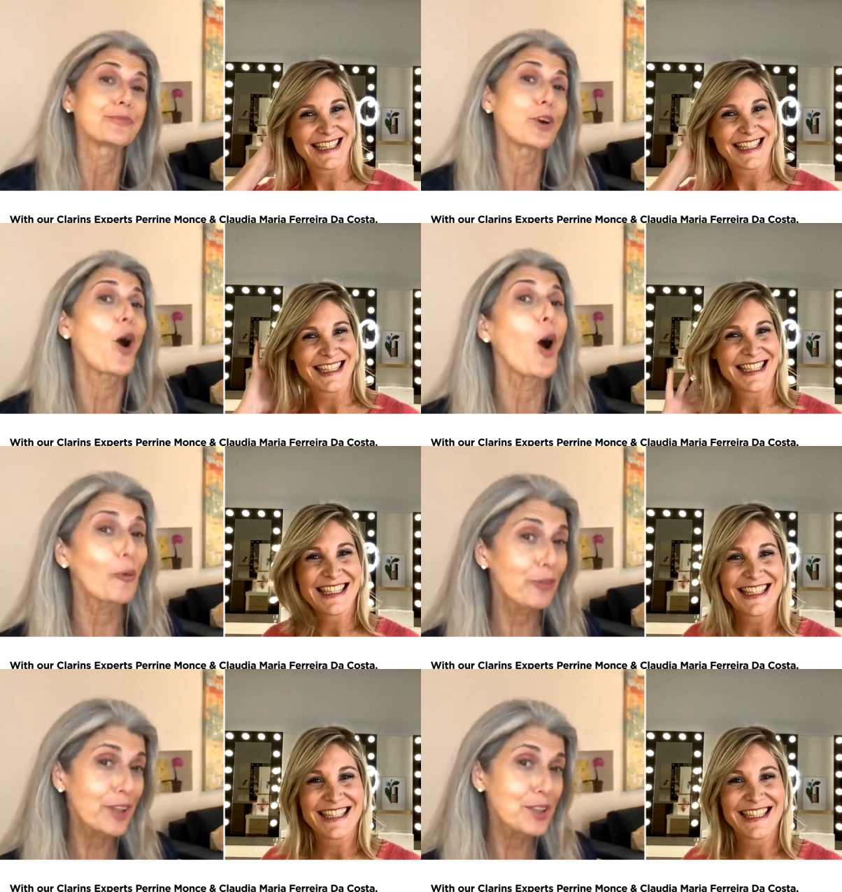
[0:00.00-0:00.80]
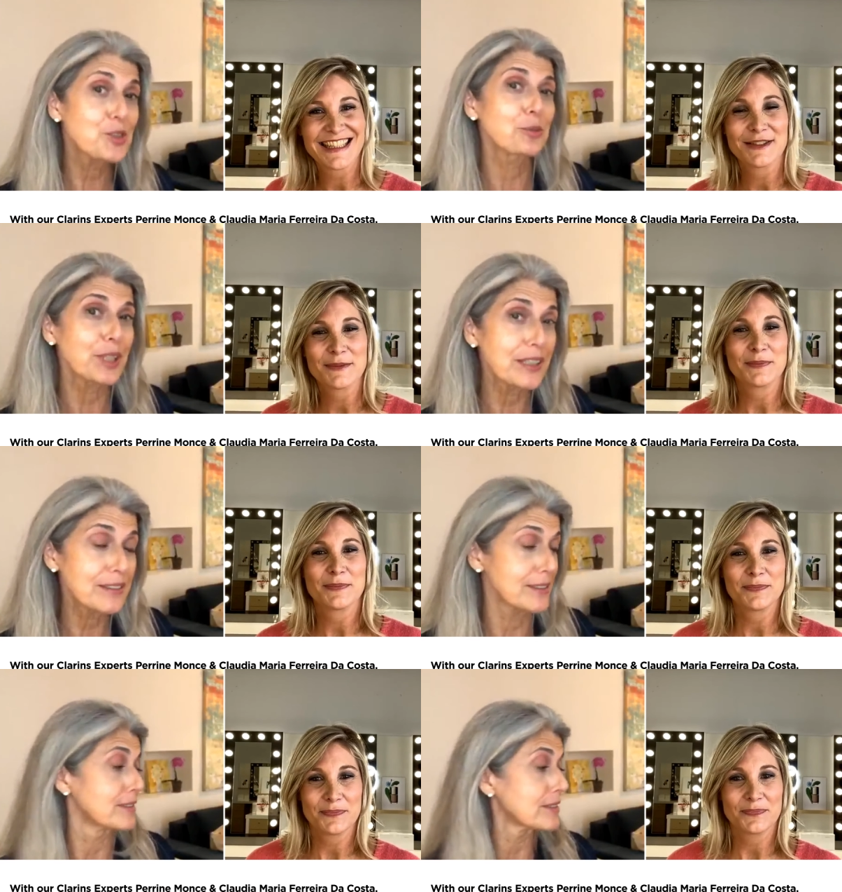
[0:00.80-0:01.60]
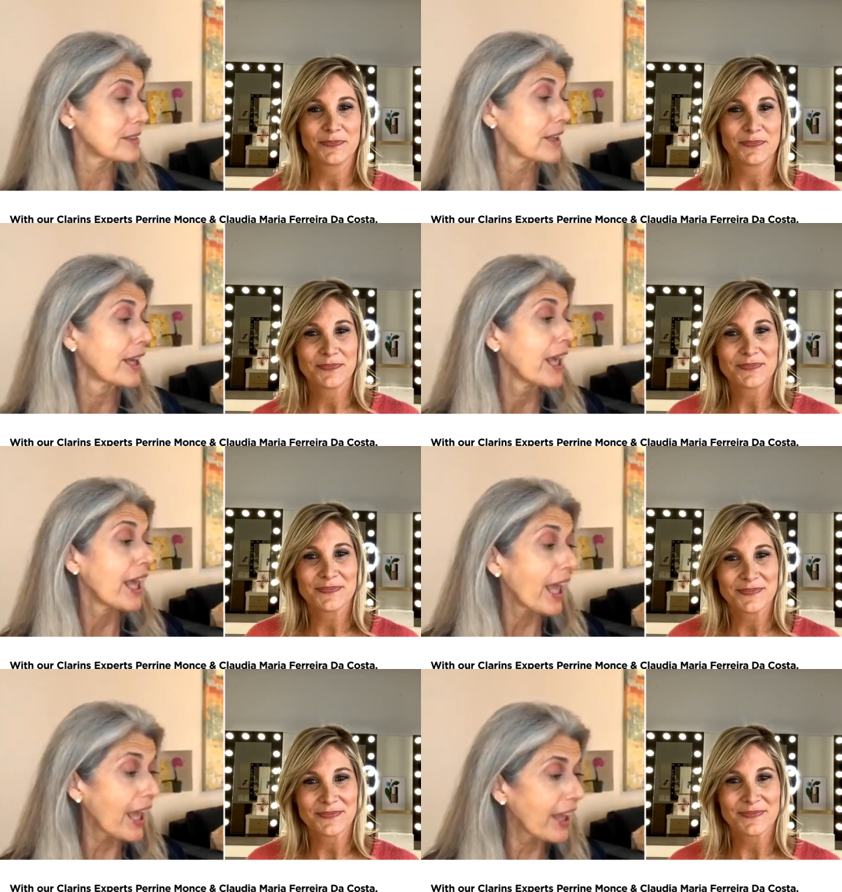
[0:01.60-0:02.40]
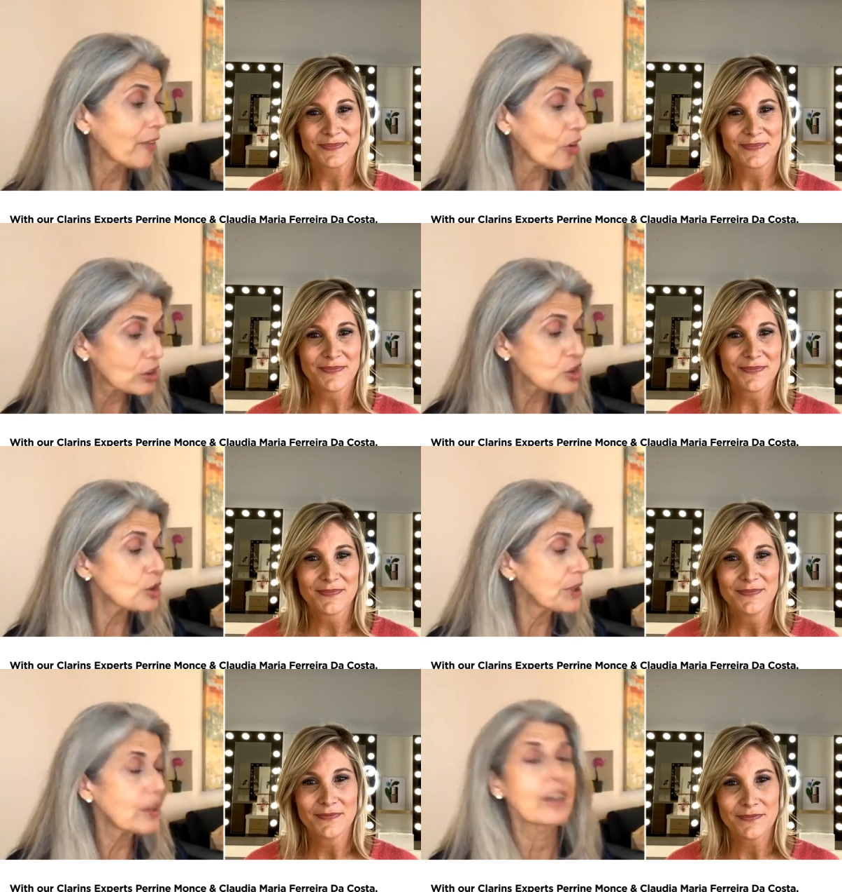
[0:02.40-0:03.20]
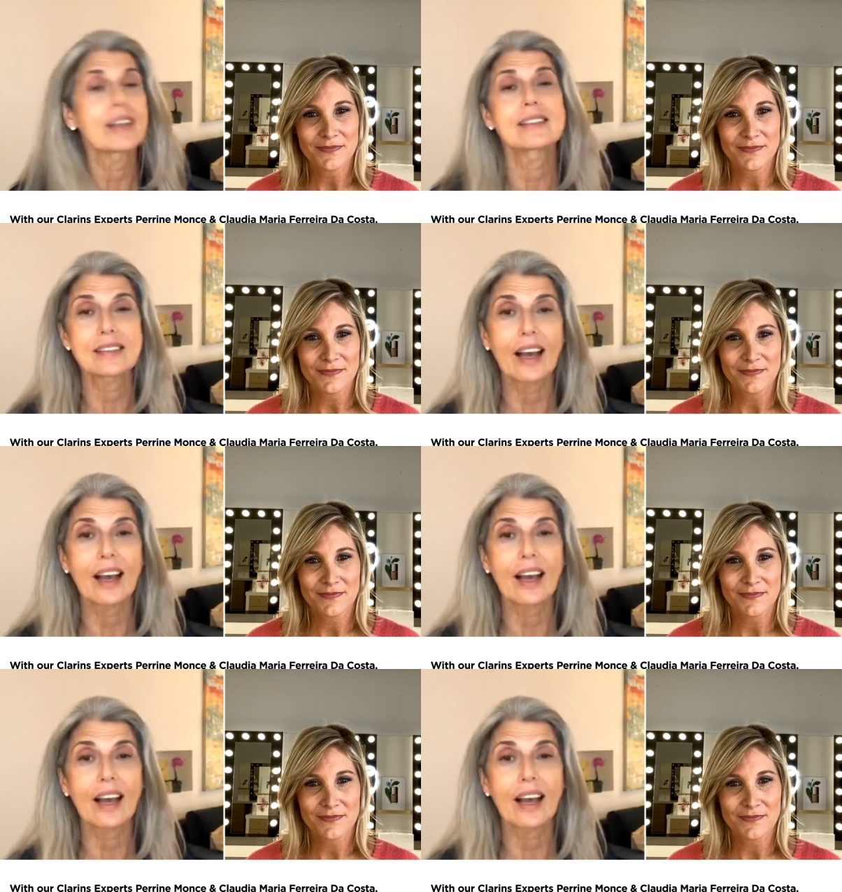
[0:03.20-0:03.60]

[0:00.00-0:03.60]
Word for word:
Speaker 1: for obvious reasons and also because